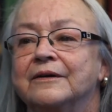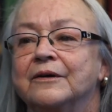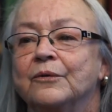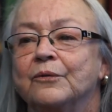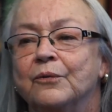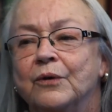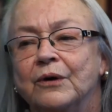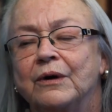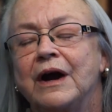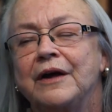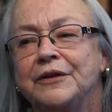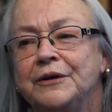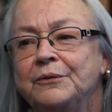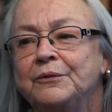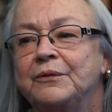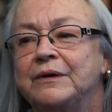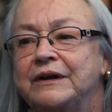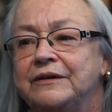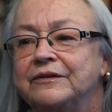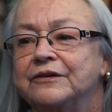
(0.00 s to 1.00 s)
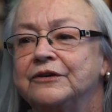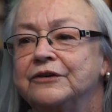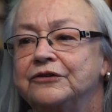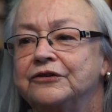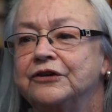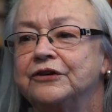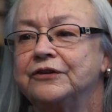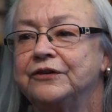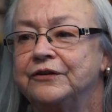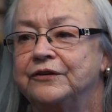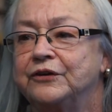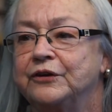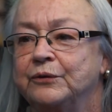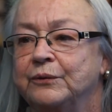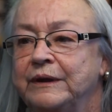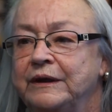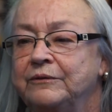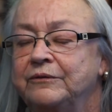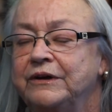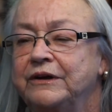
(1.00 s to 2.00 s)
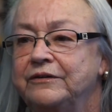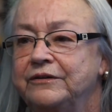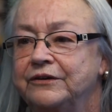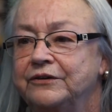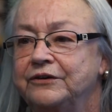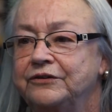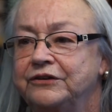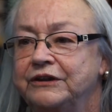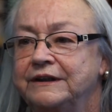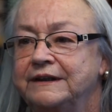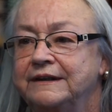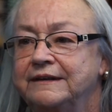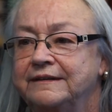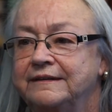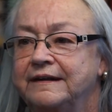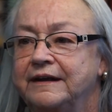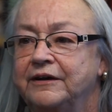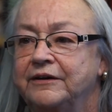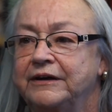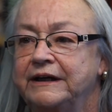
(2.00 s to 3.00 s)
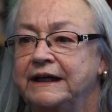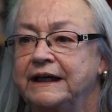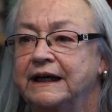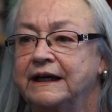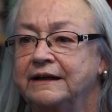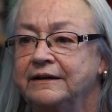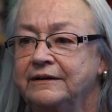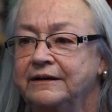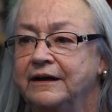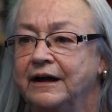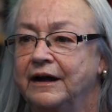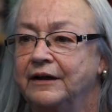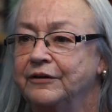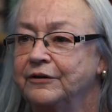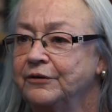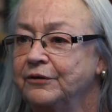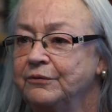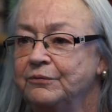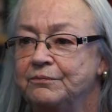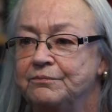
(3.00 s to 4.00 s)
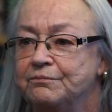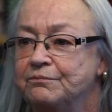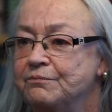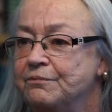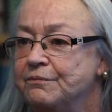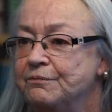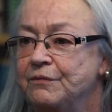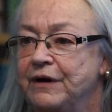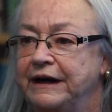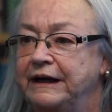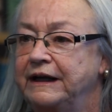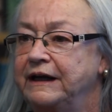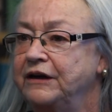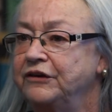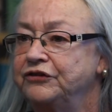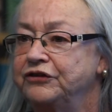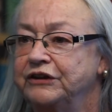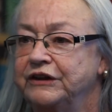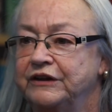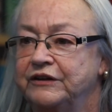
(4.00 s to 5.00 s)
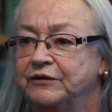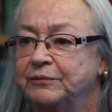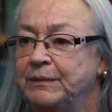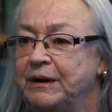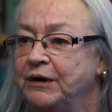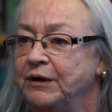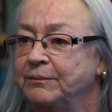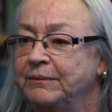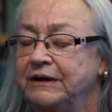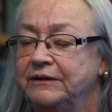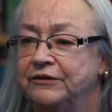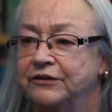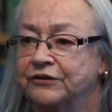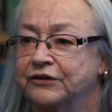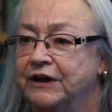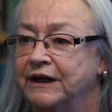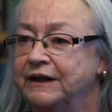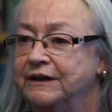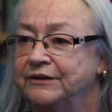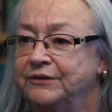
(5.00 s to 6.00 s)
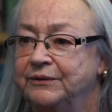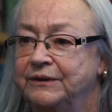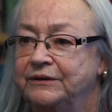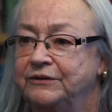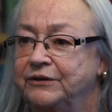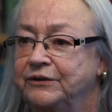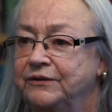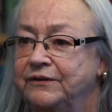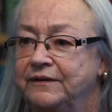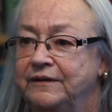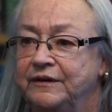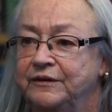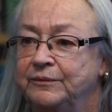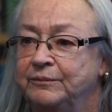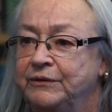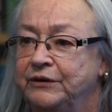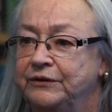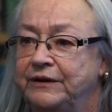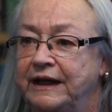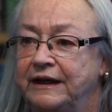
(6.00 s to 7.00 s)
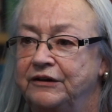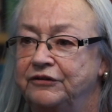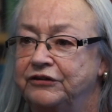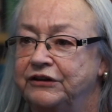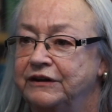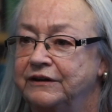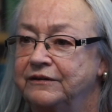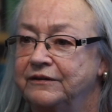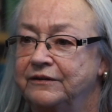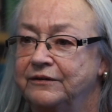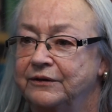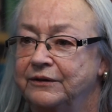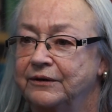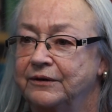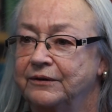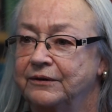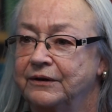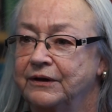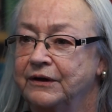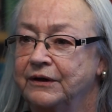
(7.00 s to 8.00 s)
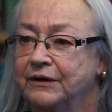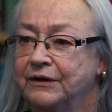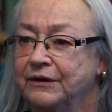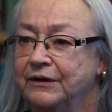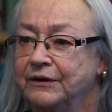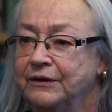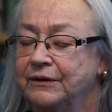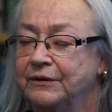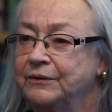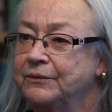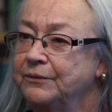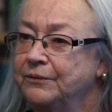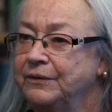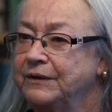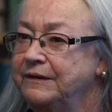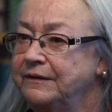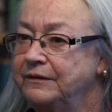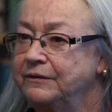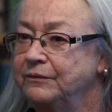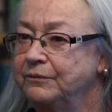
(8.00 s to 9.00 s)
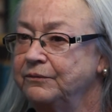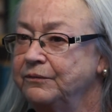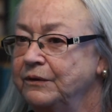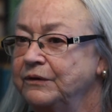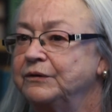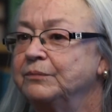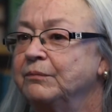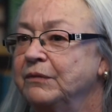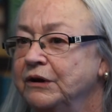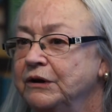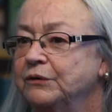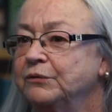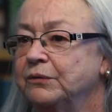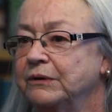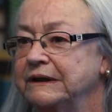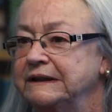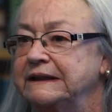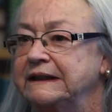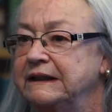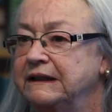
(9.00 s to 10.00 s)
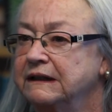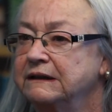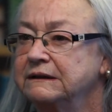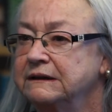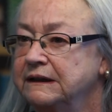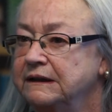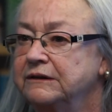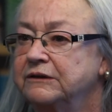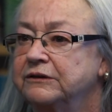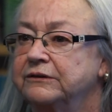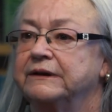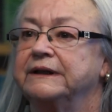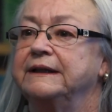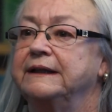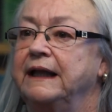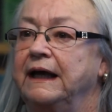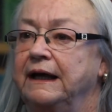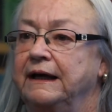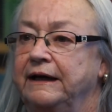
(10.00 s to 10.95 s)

Were other researchers doing research in this area? Other radiation experiments trying to induce these mutations, or was Muller really the leader in that